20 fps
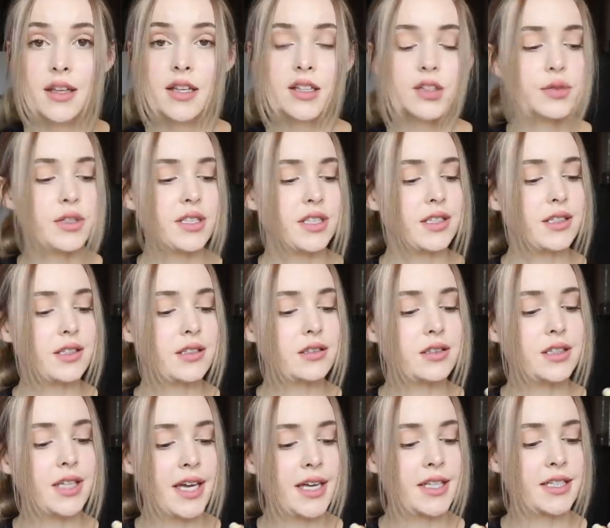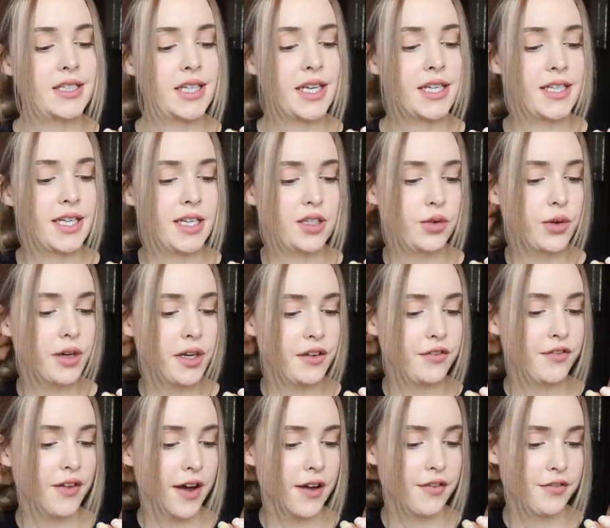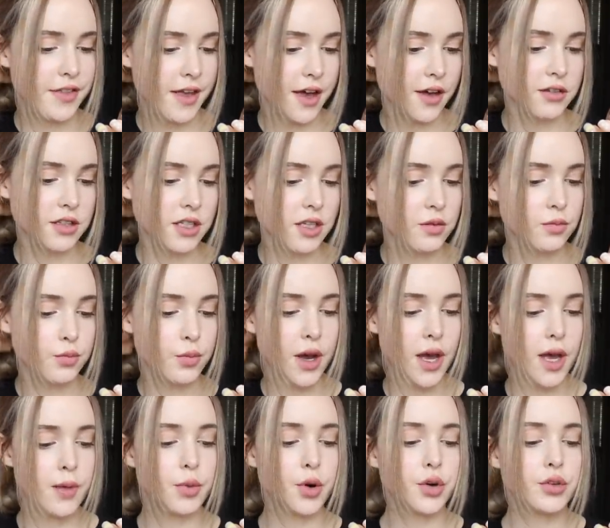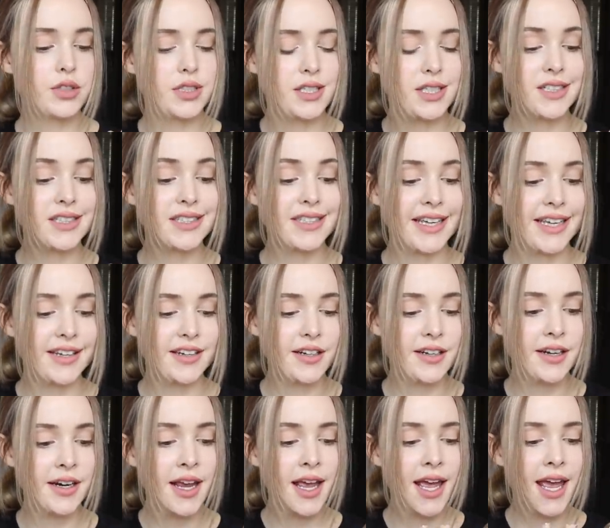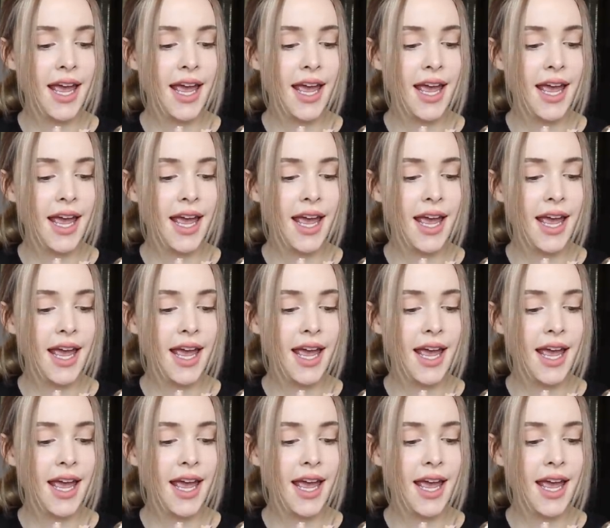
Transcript: This one's a little less, it's at 25,000, but I posted it later